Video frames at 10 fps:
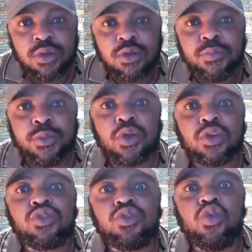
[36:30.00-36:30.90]

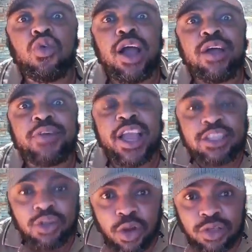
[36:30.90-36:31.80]
Because you are
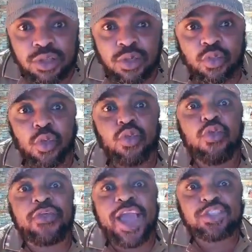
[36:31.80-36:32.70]
fighting us, we will
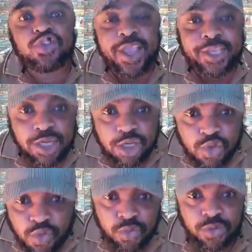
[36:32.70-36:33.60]
fight you and kill
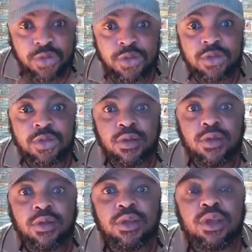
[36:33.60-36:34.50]
you.
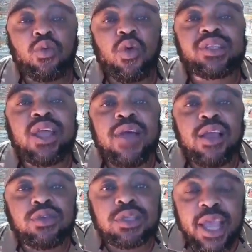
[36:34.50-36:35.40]
Whatever
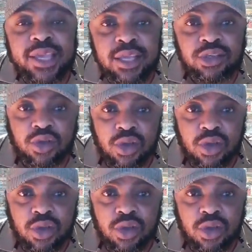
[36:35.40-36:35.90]
you say against us,